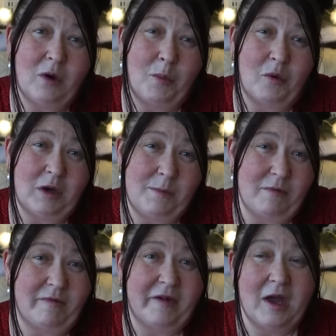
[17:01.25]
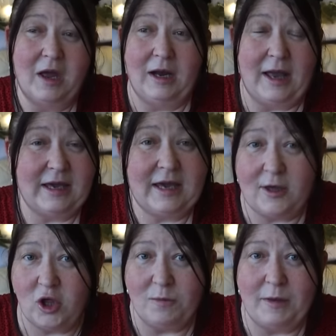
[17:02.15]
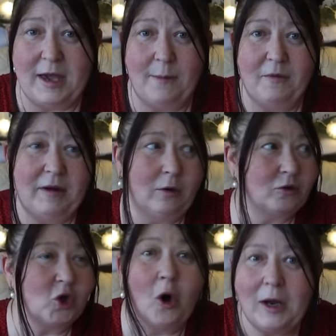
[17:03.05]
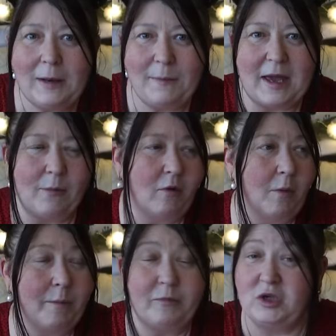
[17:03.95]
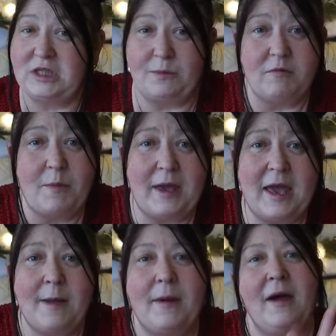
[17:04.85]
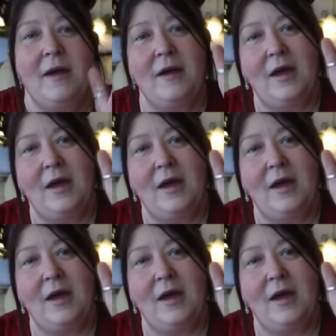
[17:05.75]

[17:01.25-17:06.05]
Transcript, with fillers: you know, putting a bit of like kitchen paper in, or toilet paper, or just a bit of paper,